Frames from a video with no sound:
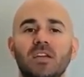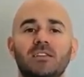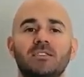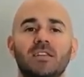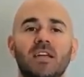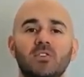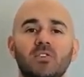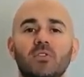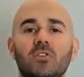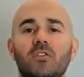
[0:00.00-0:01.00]
It's an
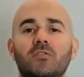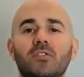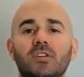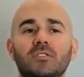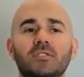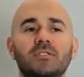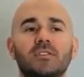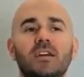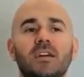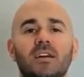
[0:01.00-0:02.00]
annual conference
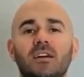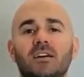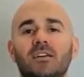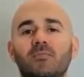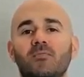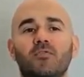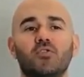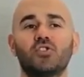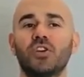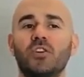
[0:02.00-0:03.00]

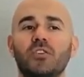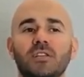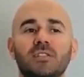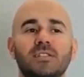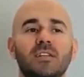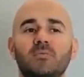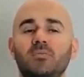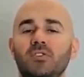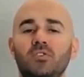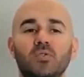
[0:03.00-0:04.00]
for sharing
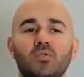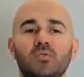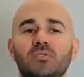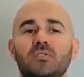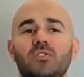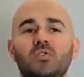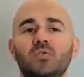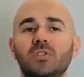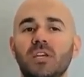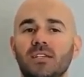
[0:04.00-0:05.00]
Scylladb news,
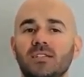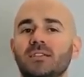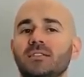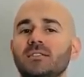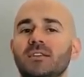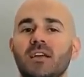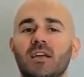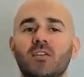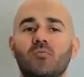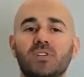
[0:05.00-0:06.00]
use cases,
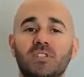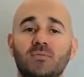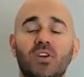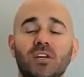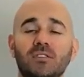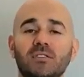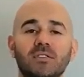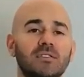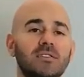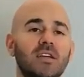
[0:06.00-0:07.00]
best
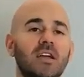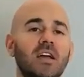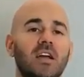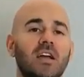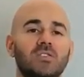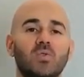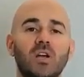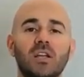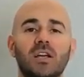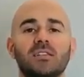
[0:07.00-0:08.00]
practices, as
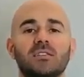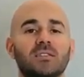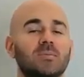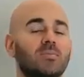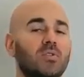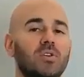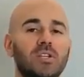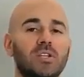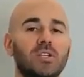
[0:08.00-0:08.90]
well as exploring